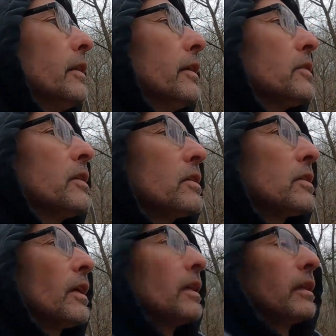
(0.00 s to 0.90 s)
this
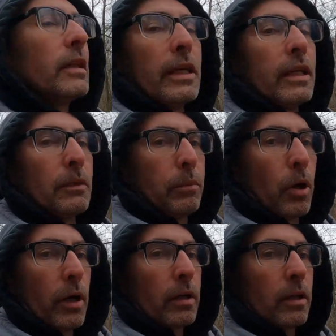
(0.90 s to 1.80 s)
is Lincoln
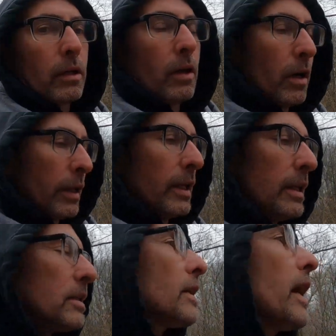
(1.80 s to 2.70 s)
Park on the
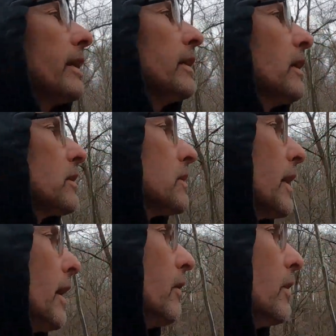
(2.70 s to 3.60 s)
east side of
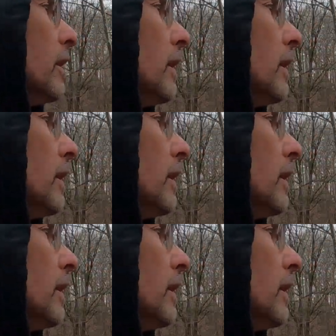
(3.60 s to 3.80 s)
Youngstown.